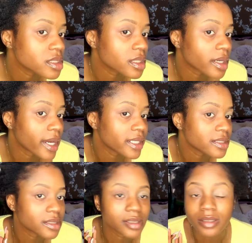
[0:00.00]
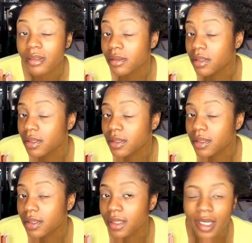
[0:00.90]
guys.
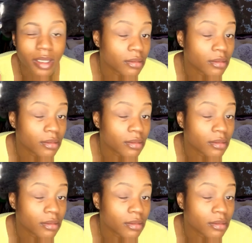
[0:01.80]
There,